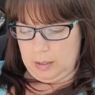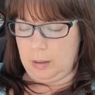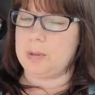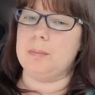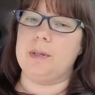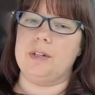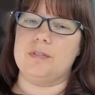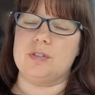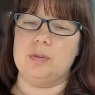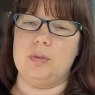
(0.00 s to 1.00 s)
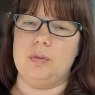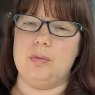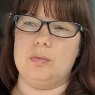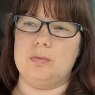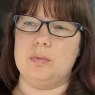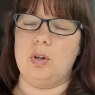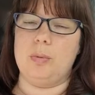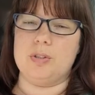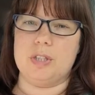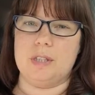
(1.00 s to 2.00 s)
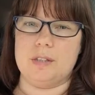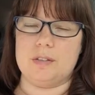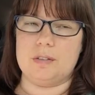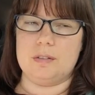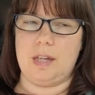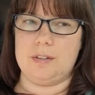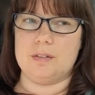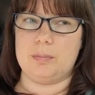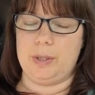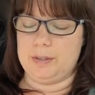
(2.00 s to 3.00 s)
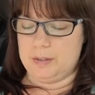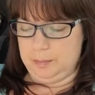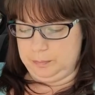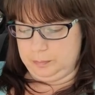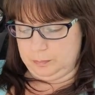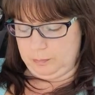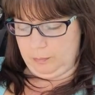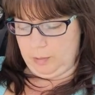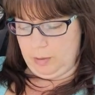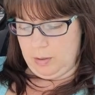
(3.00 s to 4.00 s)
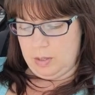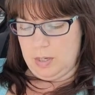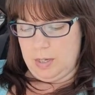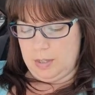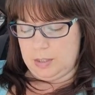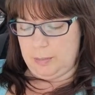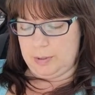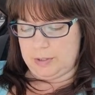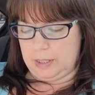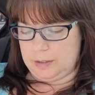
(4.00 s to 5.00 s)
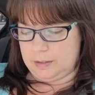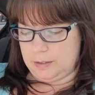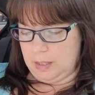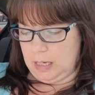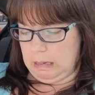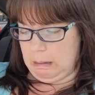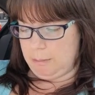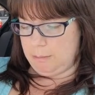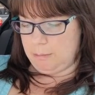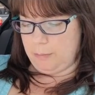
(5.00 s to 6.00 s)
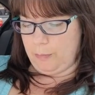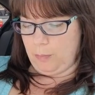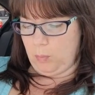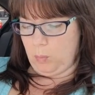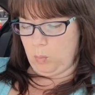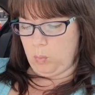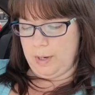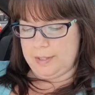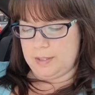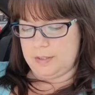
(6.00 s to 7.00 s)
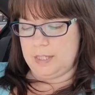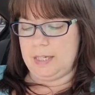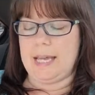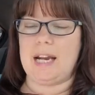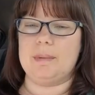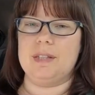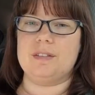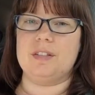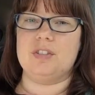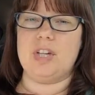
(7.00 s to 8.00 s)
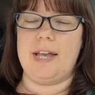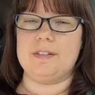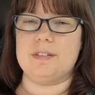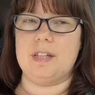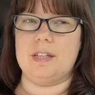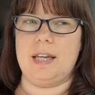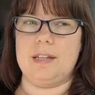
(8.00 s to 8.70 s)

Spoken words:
comparative to homogeneous size brains. Number 6, what does the anatomy suggest